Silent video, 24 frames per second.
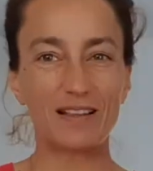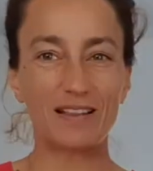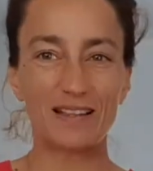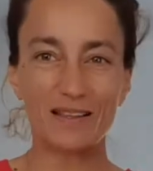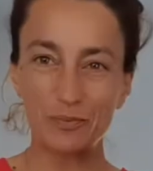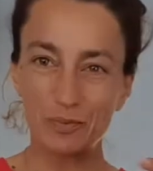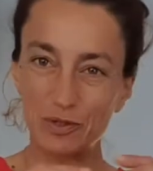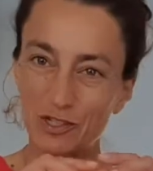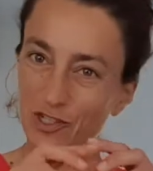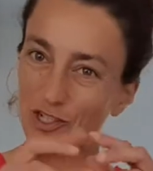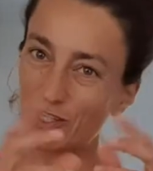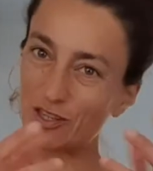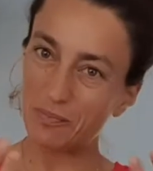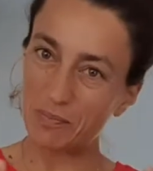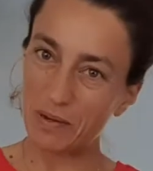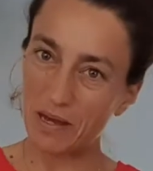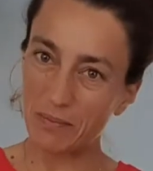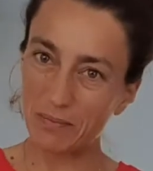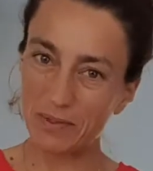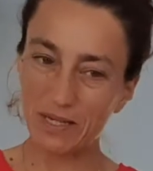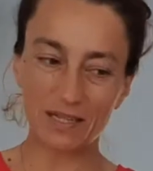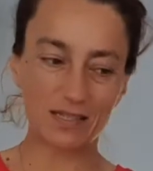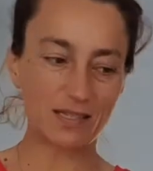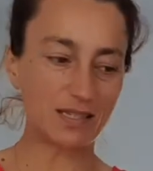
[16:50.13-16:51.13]
which are the
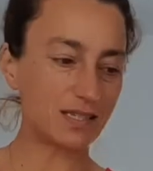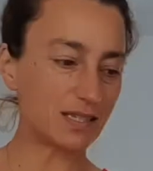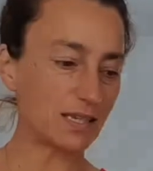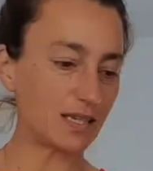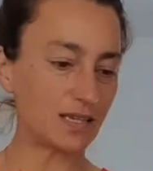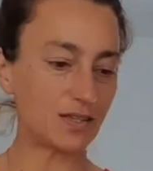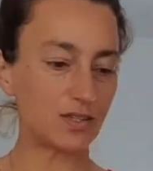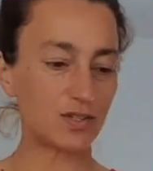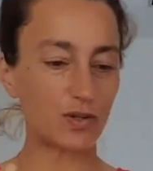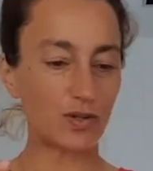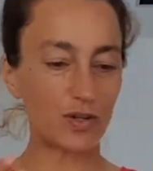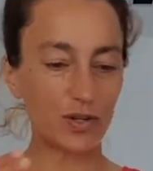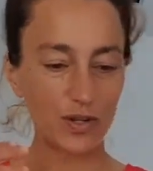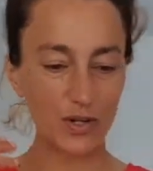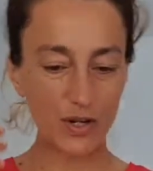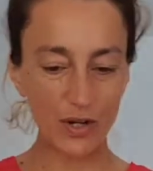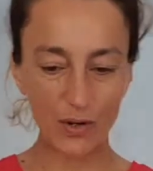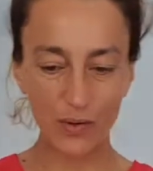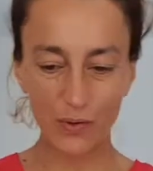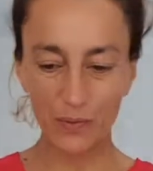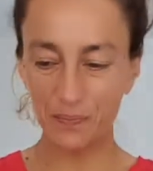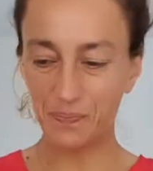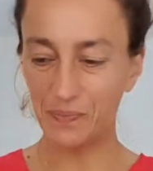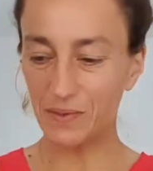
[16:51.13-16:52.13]
pumpkin seeds, or, you
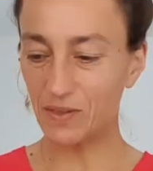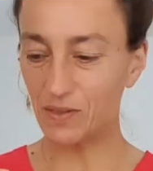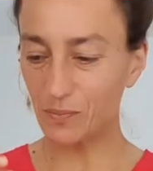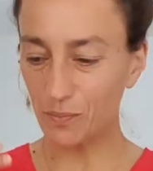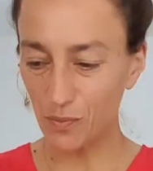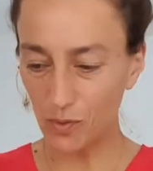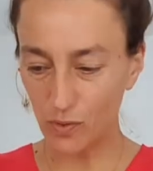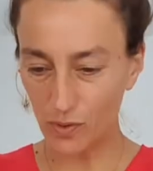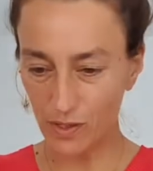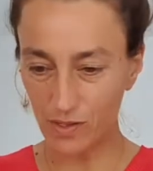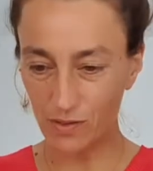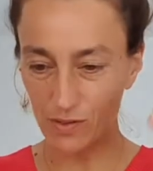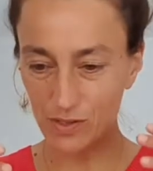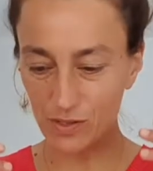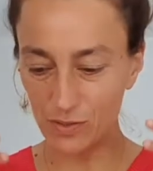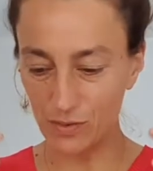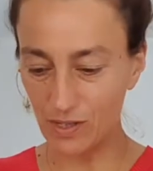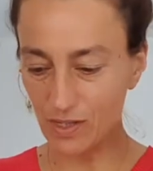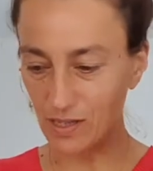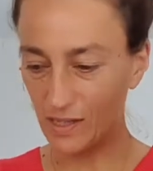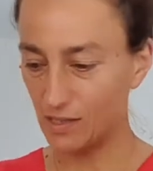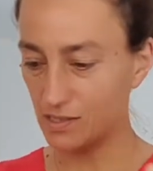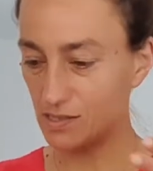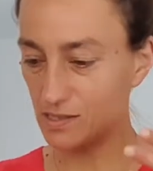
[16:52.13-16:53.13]
know, the more you do
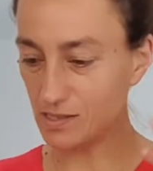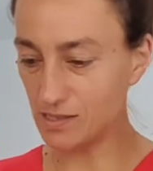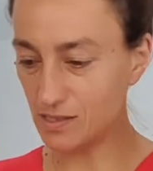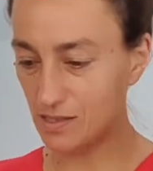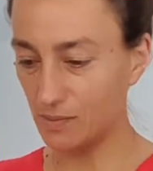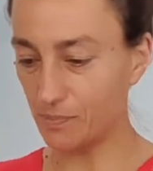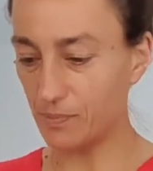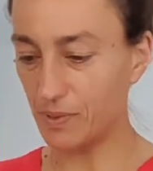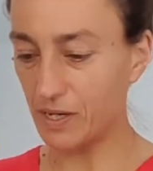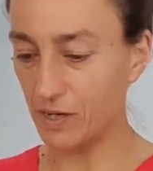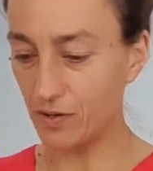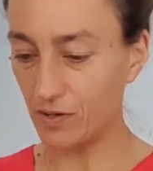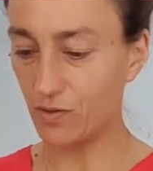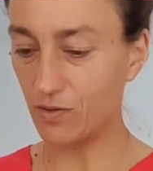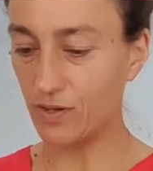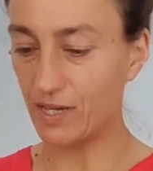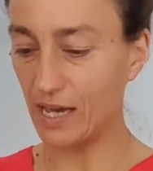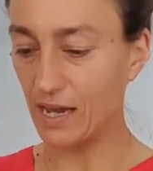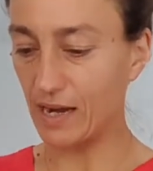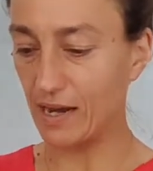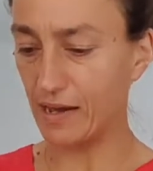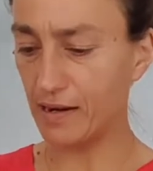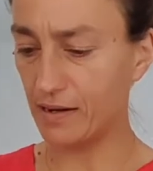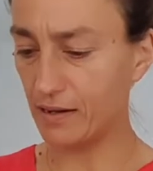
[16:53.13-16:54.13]
this, the better you
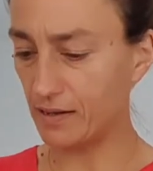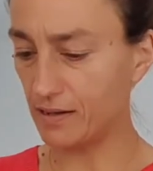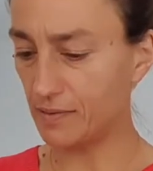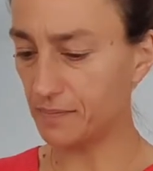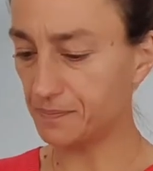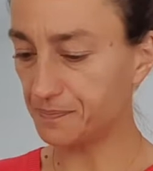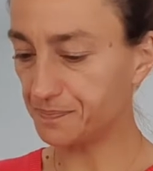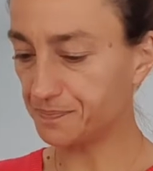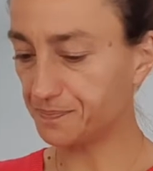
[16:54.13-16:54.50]
get at it.